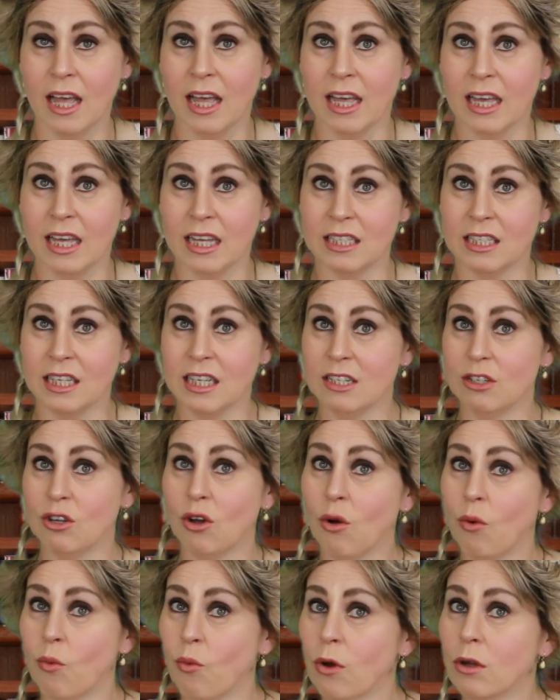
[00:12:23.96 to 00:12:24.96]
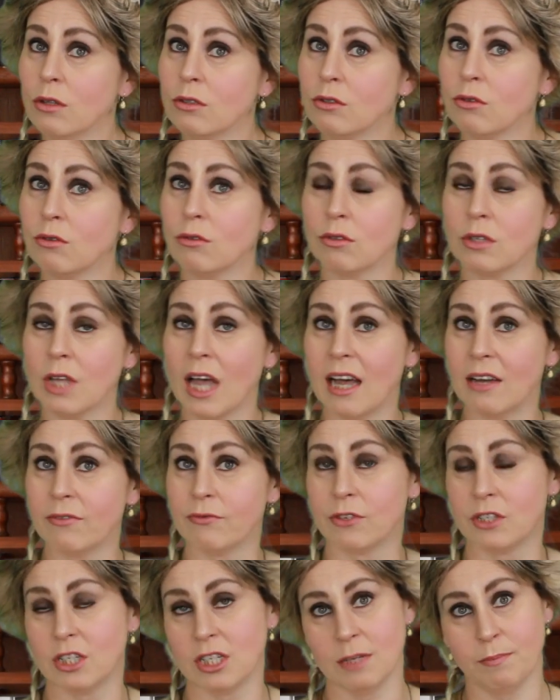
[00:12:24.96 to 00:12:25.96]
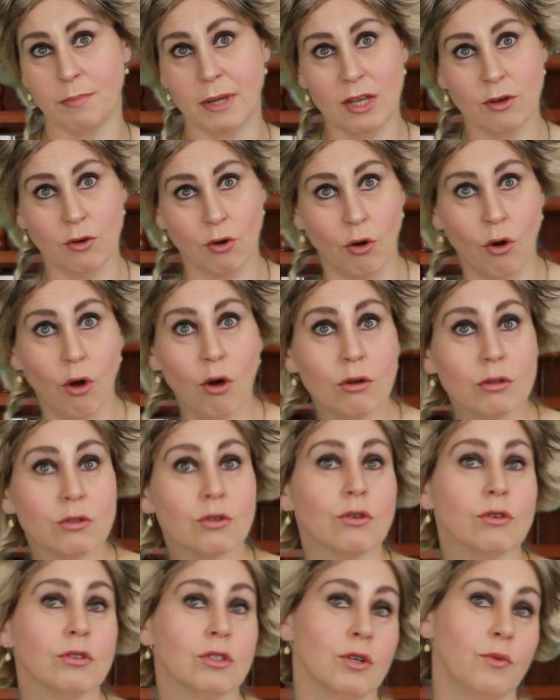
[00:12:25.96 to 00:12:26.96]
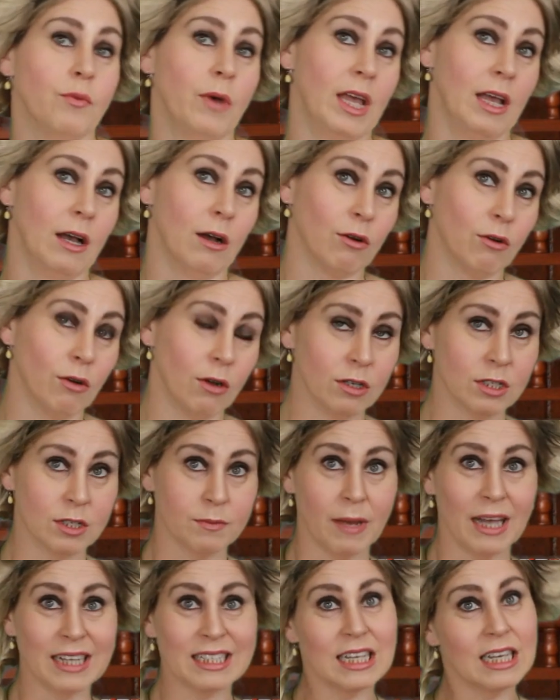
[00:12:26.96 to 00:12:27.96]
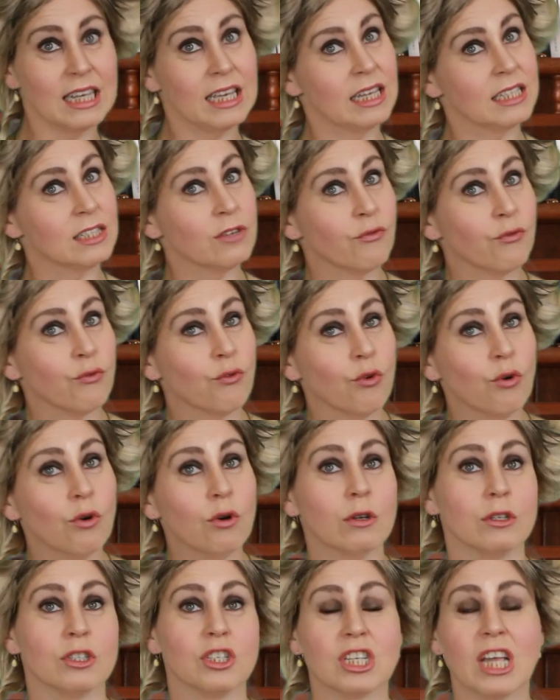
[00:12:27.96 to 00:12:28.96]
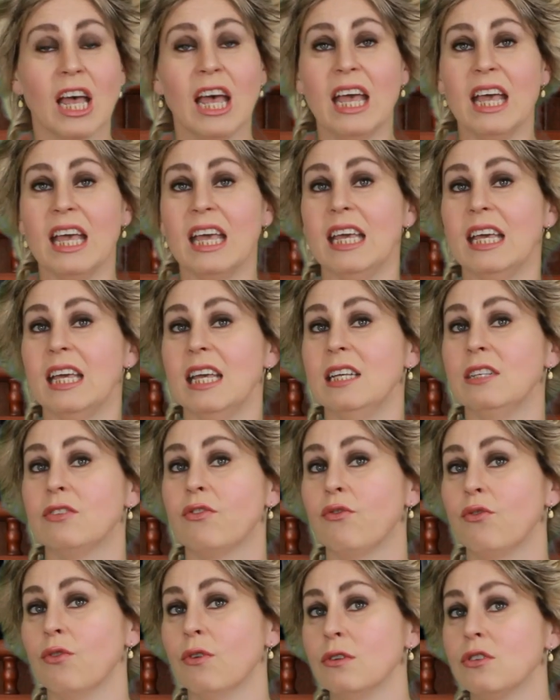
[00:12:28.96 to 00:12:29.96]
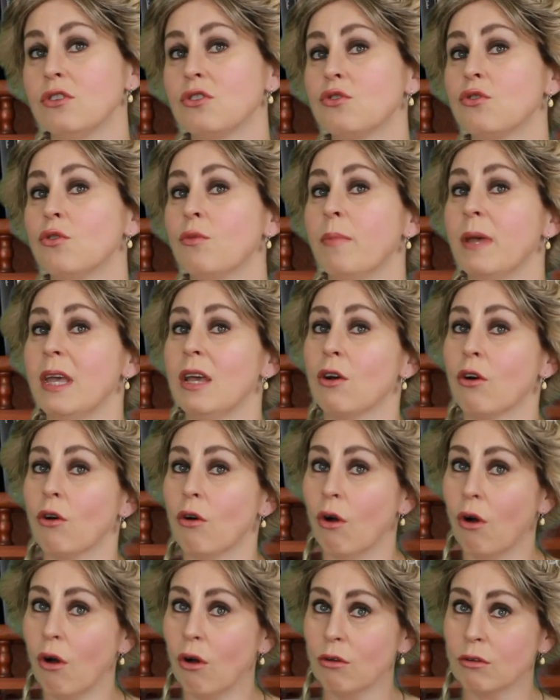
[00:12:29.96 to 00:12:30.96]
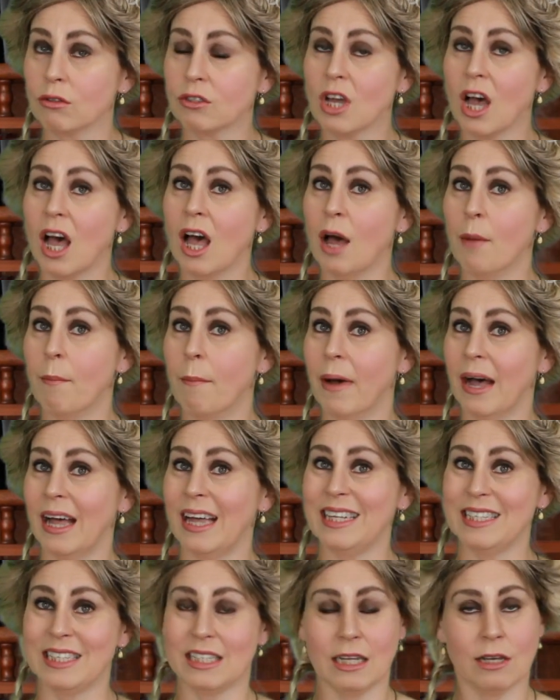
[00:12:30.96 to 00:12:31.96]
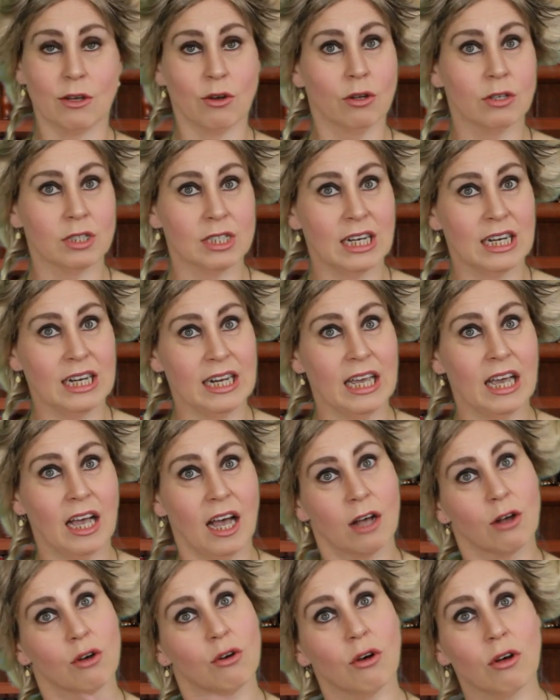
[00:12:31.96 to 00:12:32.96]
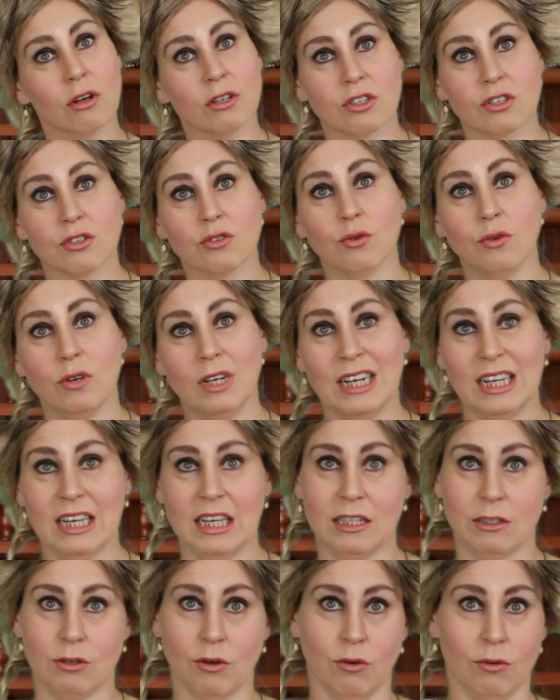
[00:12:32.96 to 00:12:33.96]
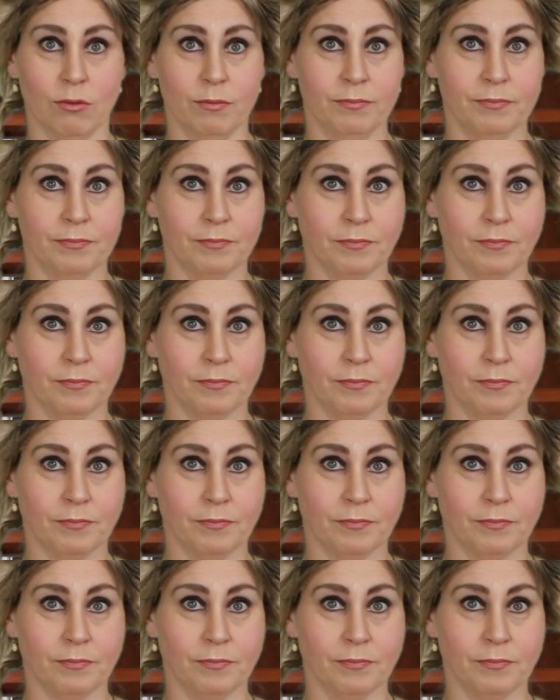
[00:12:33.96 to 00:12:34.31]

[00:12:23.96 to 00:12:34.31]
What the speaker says: He did not want to have to be rowed all the way across, but he is forced. He is forced to be rowed by the gondolier across to Lido.